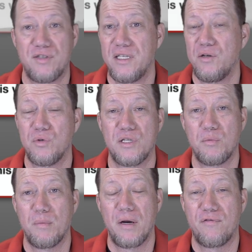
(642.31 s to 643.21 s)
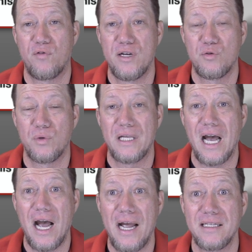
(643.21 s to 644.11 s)
seen it with some of my friends where the
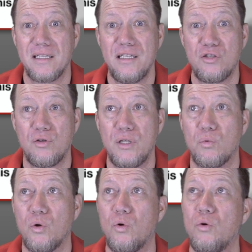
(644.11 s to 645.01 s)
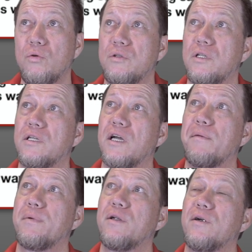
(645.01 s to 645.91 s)
eyes literally roll to the
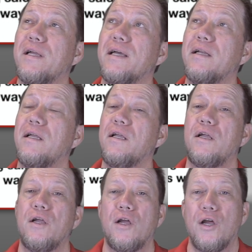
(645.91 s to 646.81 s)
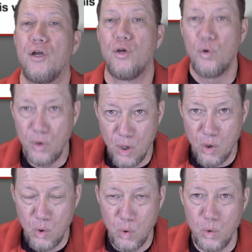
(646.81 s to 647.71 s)
top of their head. You
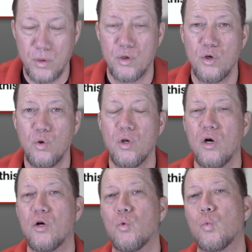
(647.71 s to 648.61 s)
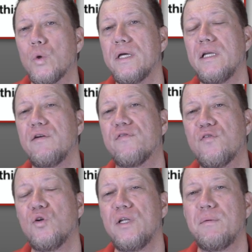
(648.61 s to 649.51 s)
know they're no longer really
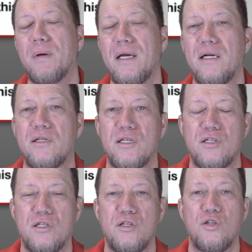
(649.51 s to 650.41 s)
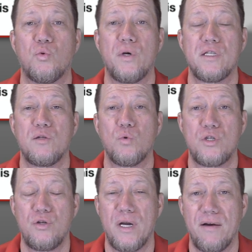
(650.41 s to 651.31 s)
fully paying attention to the rest of
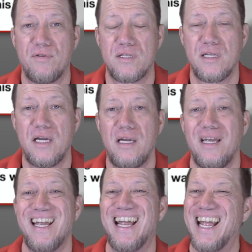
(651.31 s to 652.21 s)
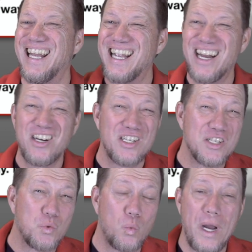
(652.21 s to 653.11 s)
what you have to say, and they're
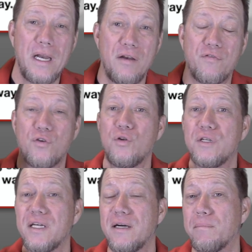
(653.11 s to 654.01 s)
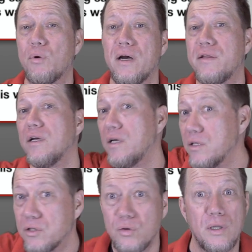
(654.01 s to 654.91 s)
just waiting for you to take a breath
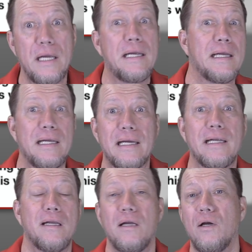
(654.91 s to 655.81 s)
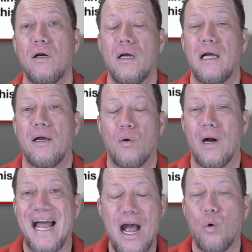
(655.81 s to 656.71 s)
so they can get
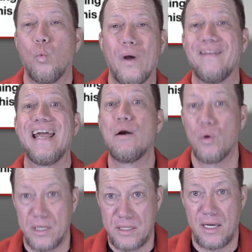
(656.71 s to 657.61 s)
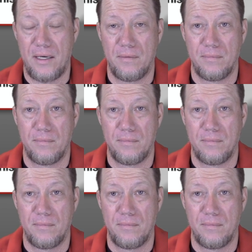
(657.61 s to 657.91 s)
out what they want to say.